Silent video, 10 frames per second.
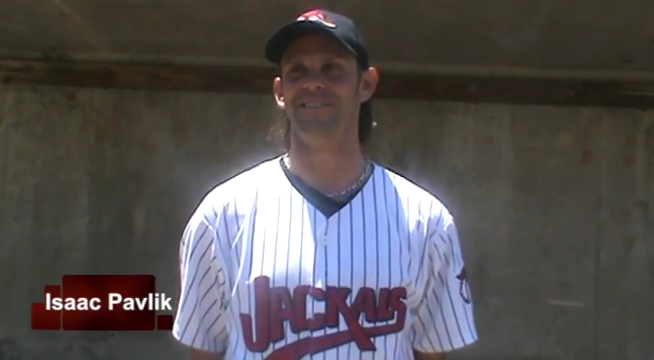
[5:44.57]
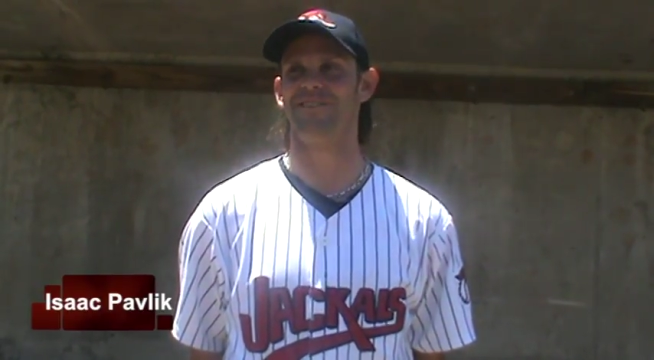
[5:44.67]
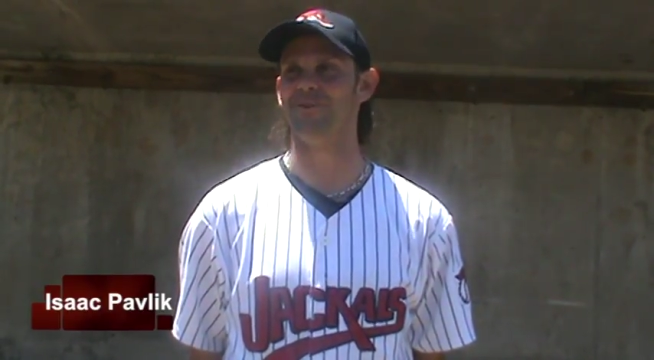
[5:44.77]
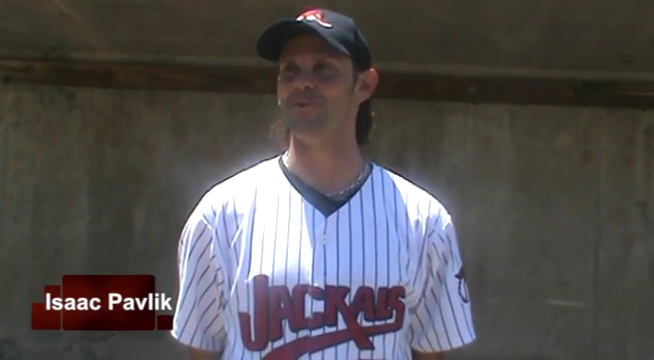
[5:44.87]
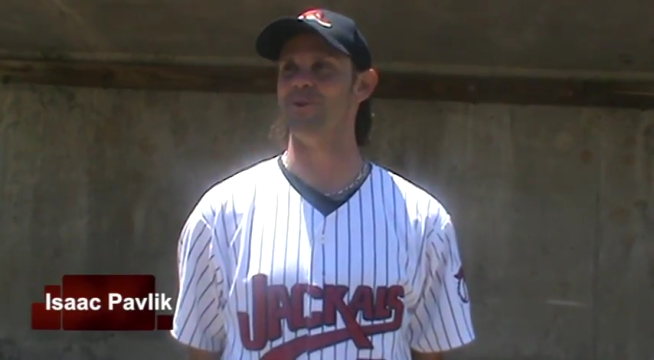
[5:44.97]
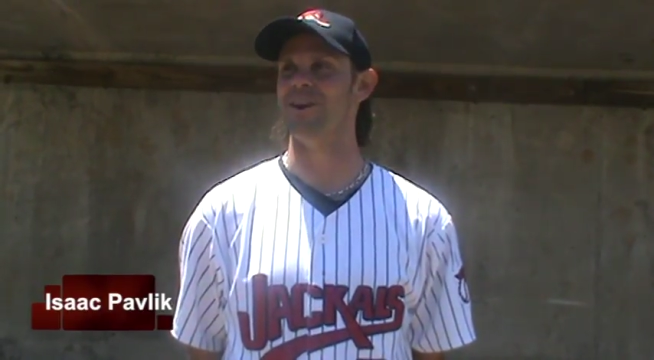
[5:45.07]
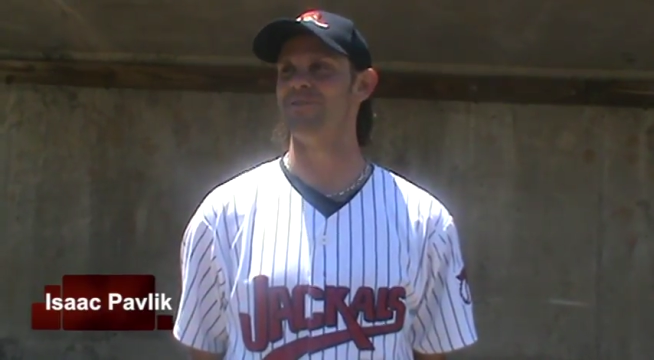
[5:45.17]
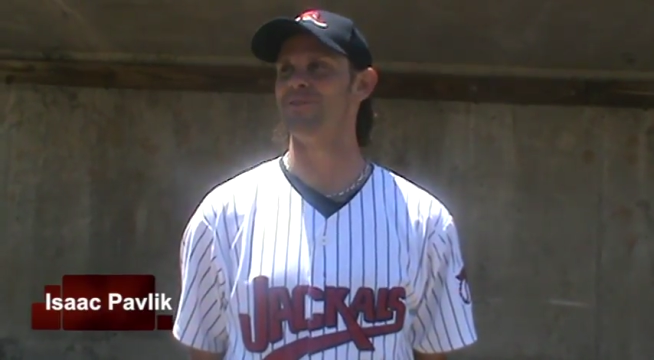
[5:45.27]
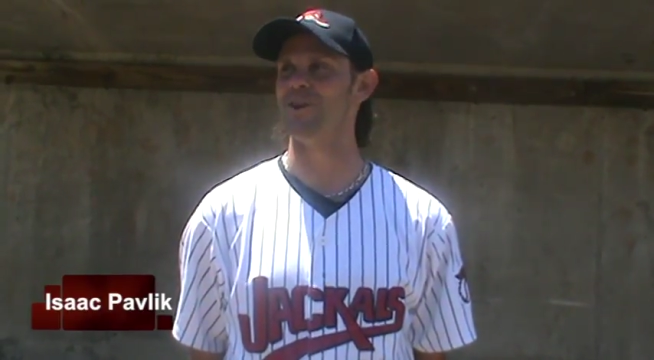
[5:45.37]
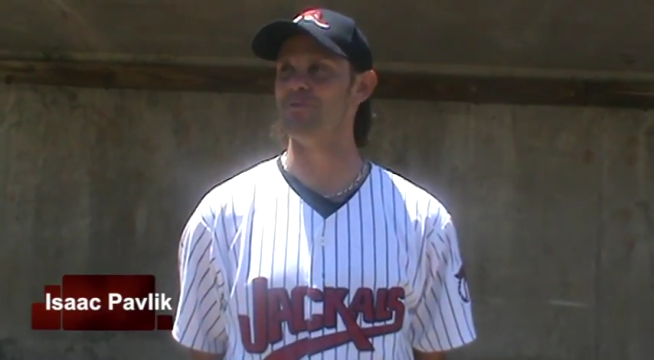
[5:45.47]
to
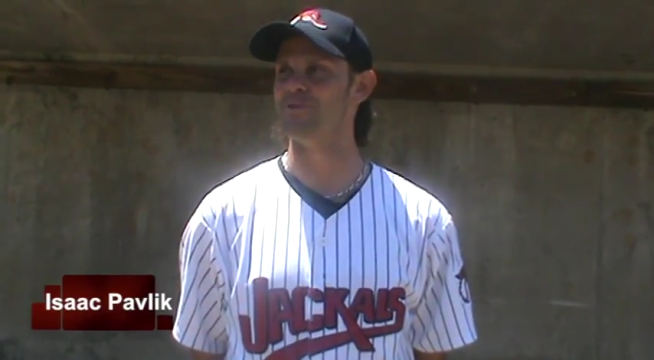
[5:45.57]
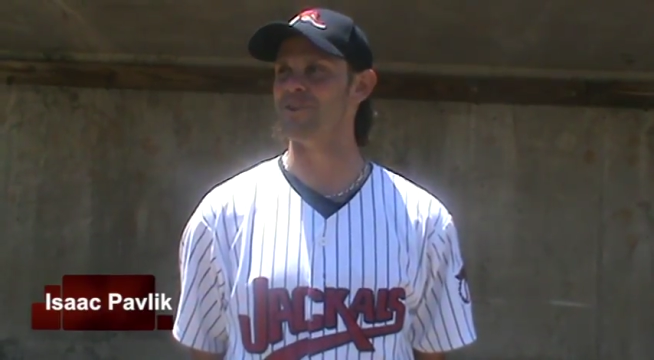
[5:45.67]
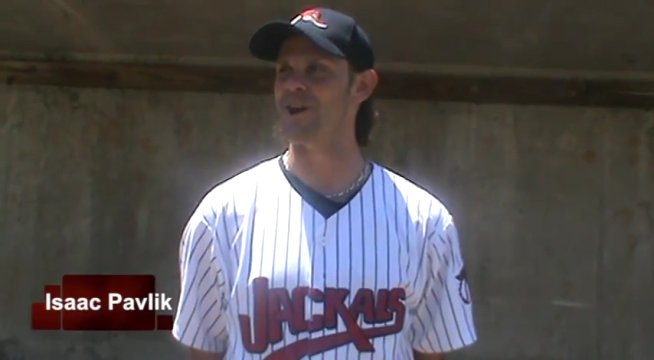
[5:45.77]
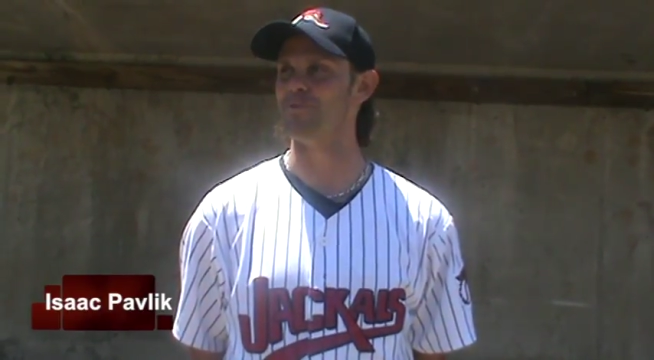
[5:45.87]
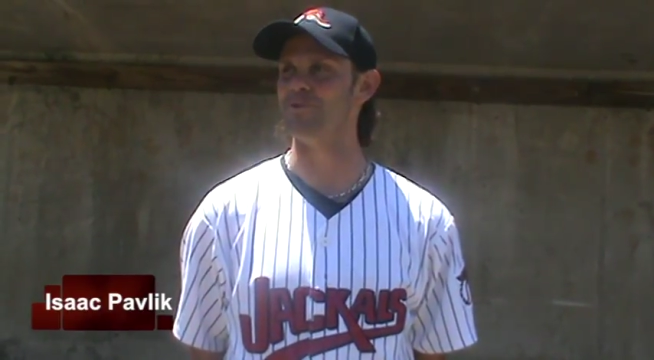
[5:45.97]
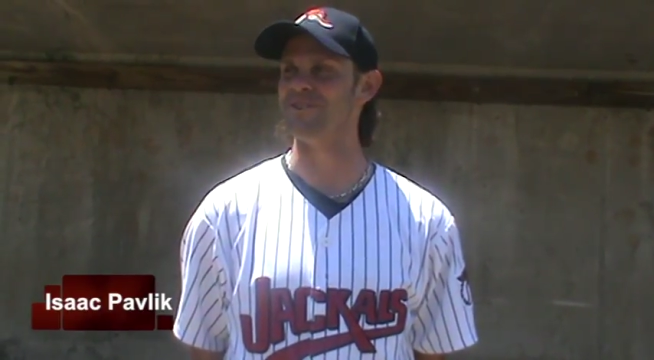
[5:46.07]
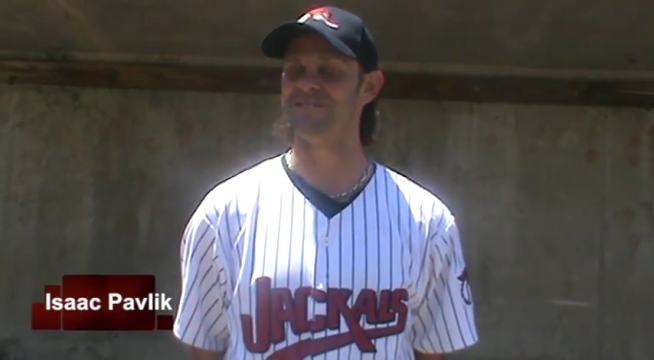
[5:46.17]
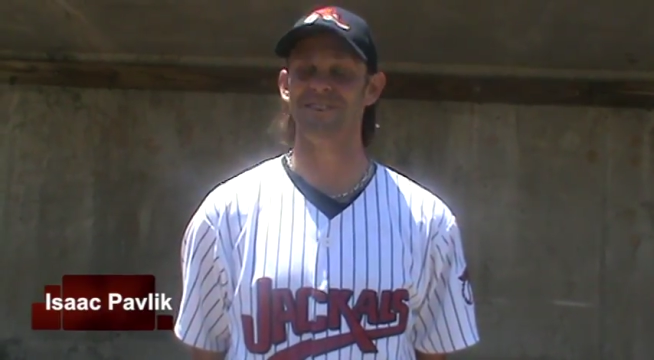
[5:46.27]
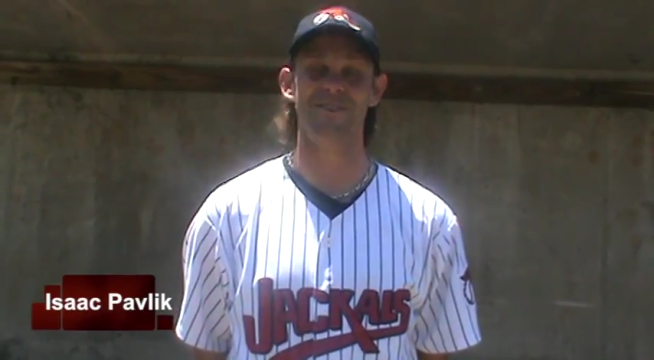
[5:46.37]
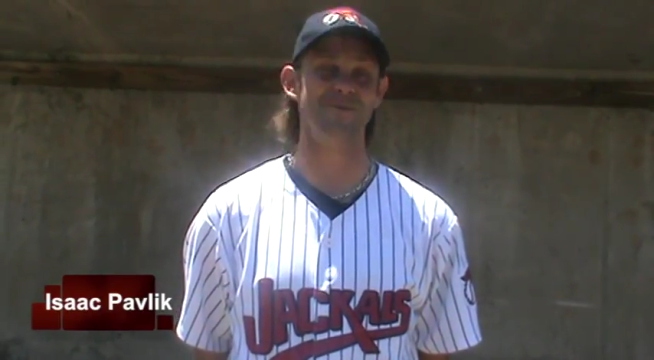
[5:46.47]
Phantom of the Opera.
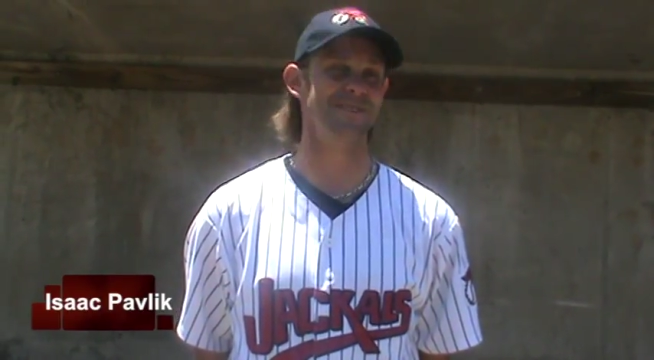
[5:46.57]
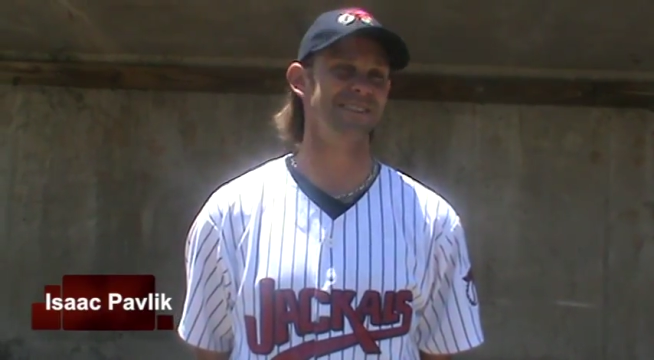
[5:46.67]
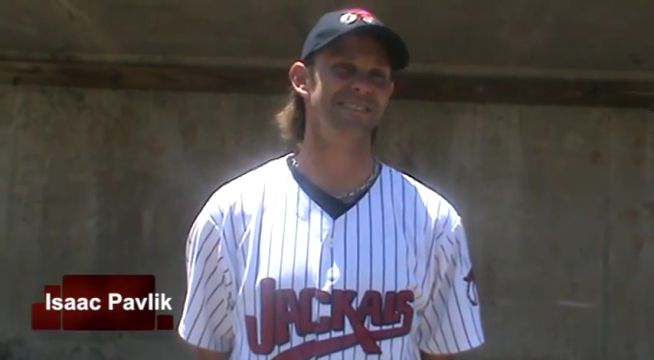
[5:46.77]
So